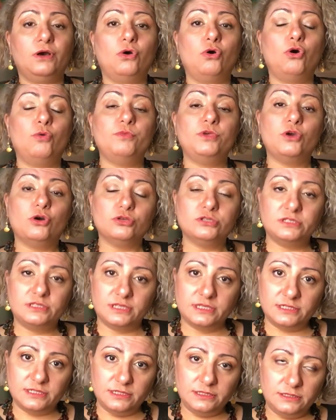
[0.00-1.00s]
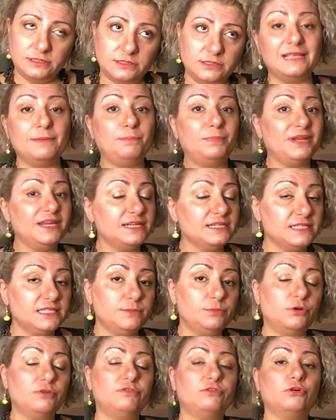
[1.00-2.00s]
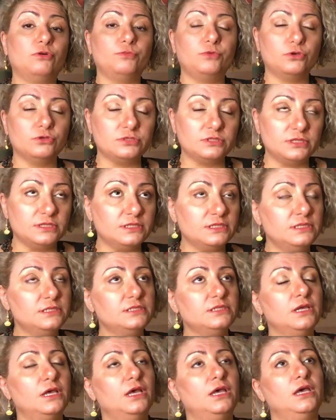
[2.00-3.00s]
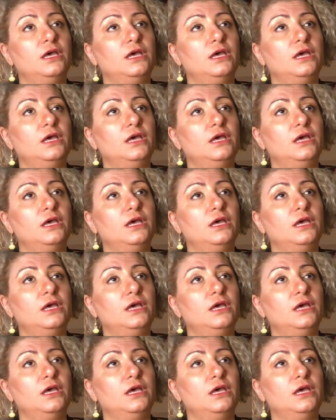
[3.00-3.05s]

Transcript: homeostasis, the principle of homeostasis,